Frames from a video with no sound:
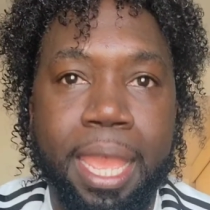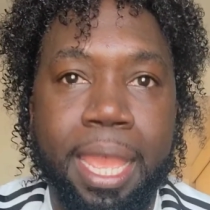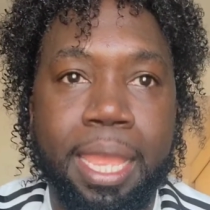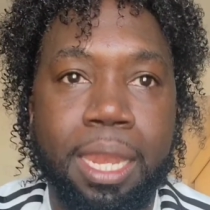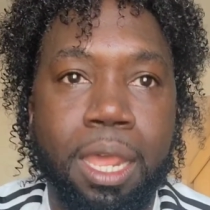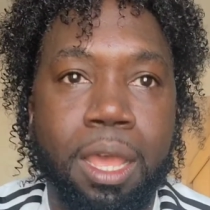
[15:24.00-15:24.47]

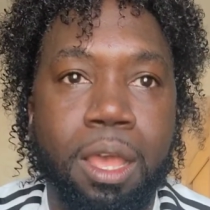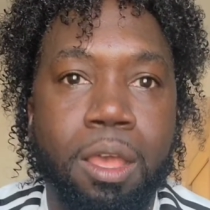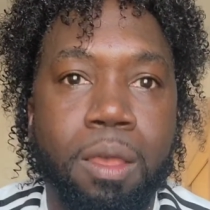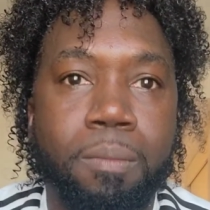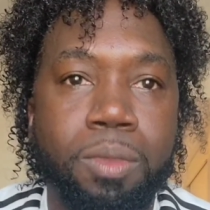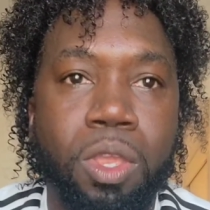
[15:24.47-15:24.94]
and
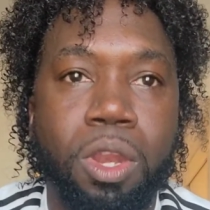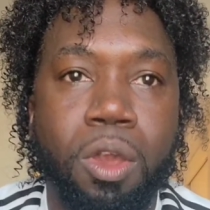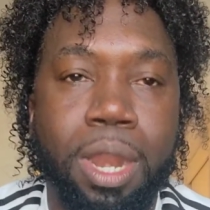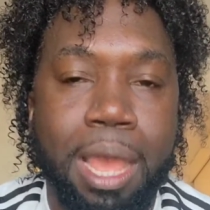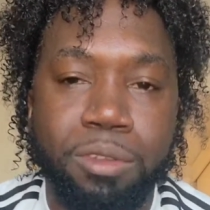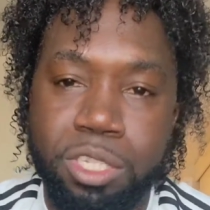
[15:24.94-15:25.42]
um, you
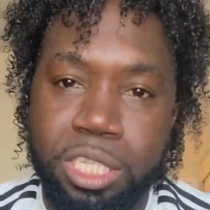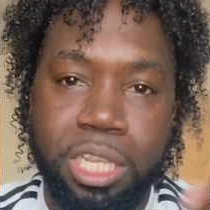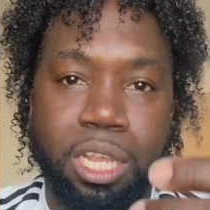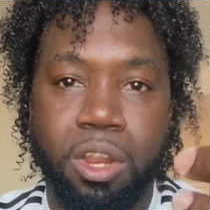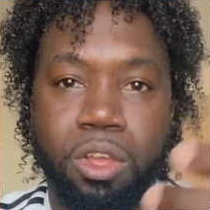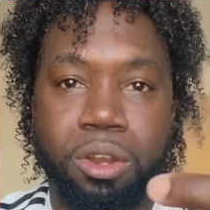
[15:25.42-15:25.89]
know, and I was
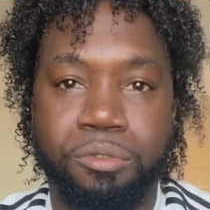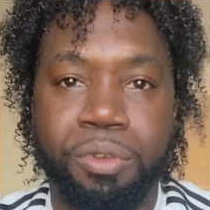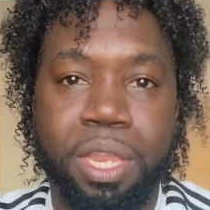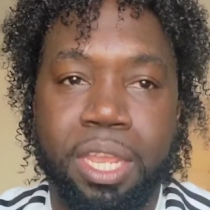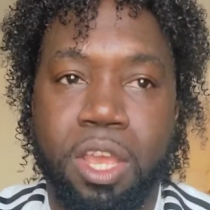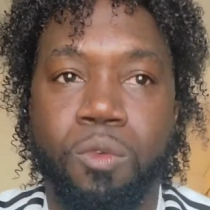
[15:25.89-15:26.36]
still on the
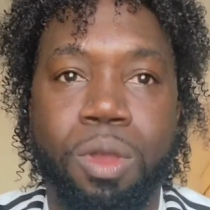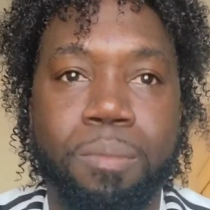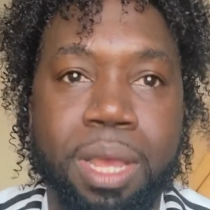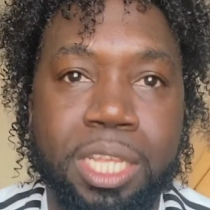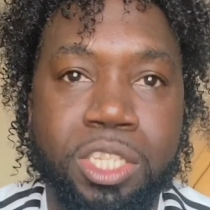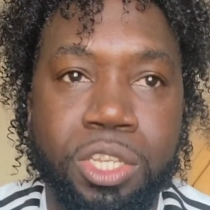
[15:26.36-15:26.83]
video
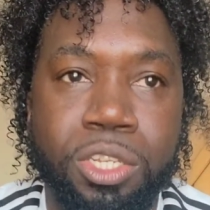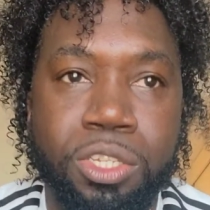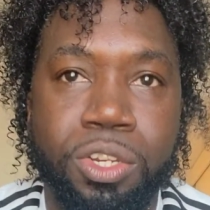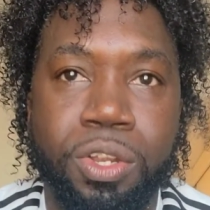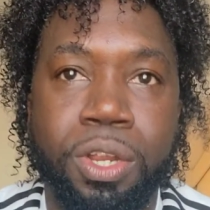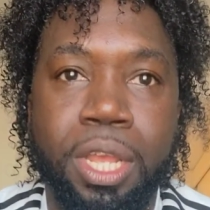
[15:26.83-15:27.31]
with my
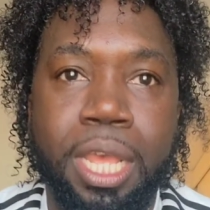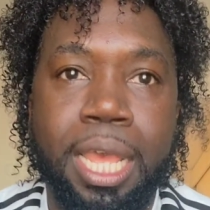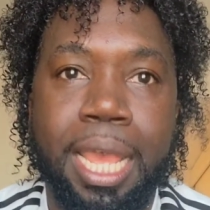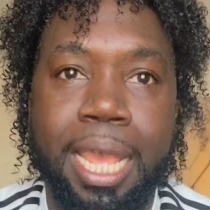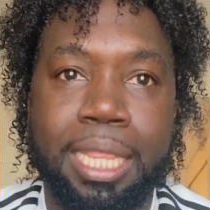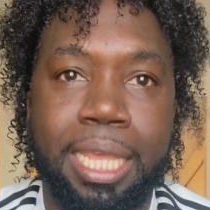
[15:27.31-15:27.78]
sister,
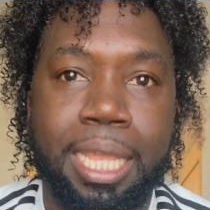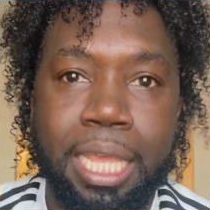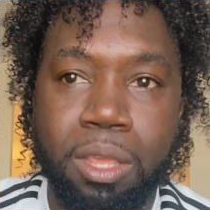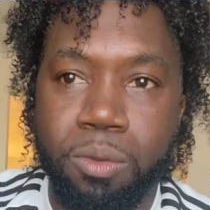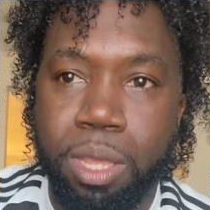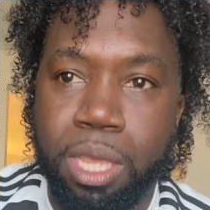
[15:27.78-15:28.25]
and then
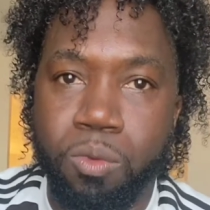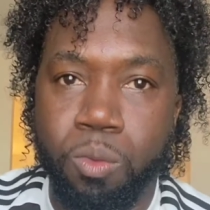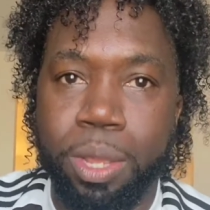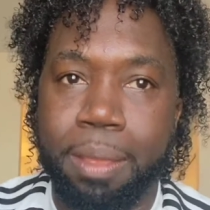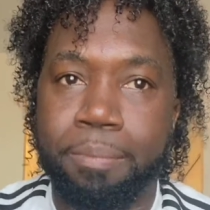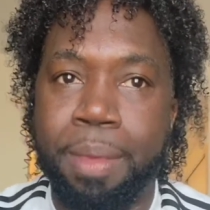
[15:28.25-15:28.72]
he he
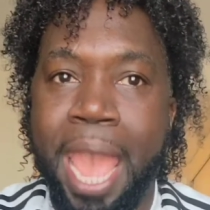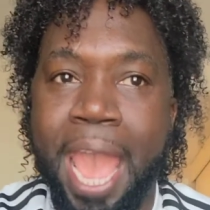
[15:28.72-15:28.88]
went